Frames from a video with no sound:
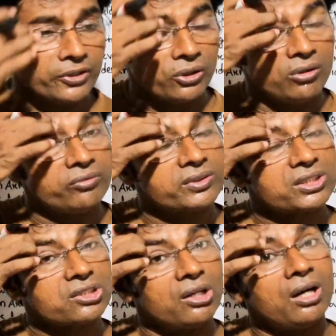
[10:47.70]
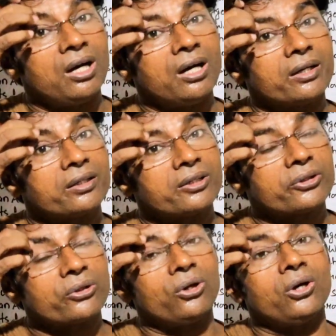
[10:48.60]
of
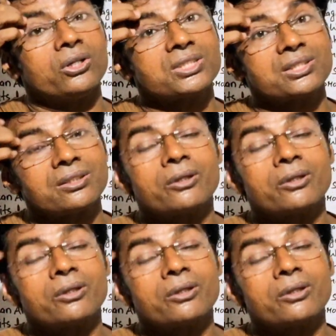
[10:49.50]
star-crossed